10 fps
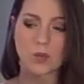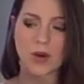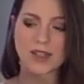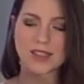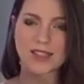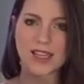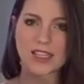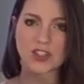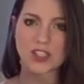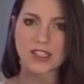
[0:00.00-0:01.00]
when it's
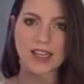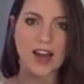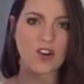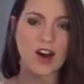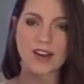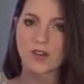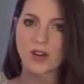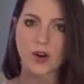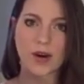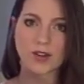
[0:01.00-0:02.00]
like chilly out, I
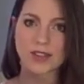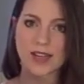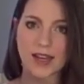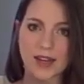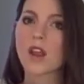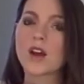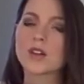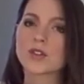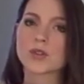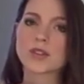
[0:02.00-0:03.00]
don't go outside.
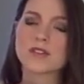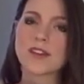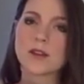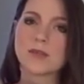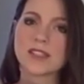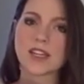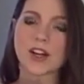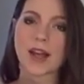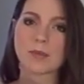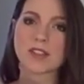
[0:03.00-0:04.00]
Stores of vitamin D
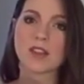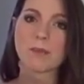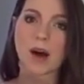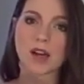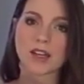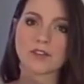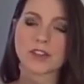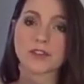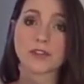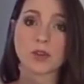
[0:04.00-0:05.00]
are kept in the body
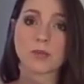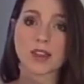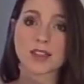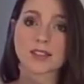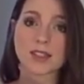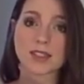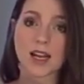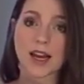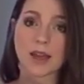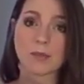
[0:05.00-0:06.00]
for a few months at a
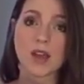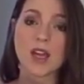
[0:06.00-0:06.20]
time.